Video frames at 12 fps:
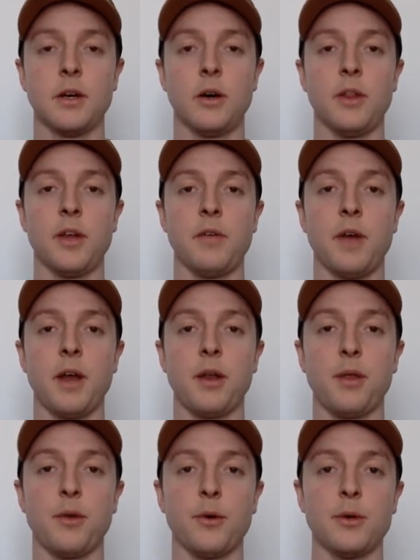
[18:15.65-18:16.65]
on their run
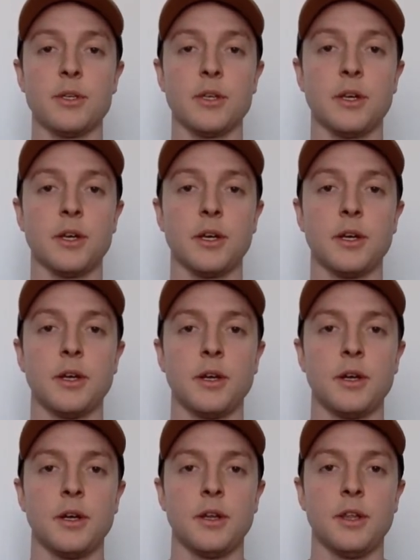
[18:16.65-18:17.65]
through to
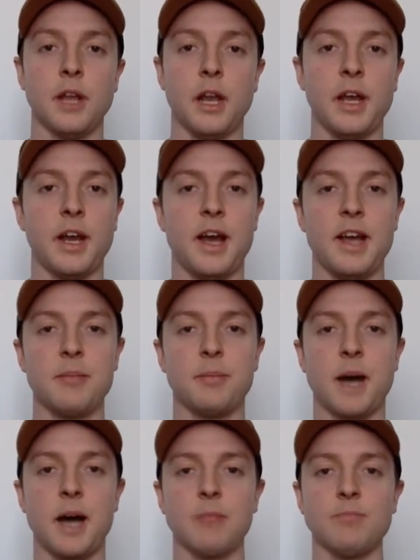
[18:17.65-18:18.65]
the Elite 8, but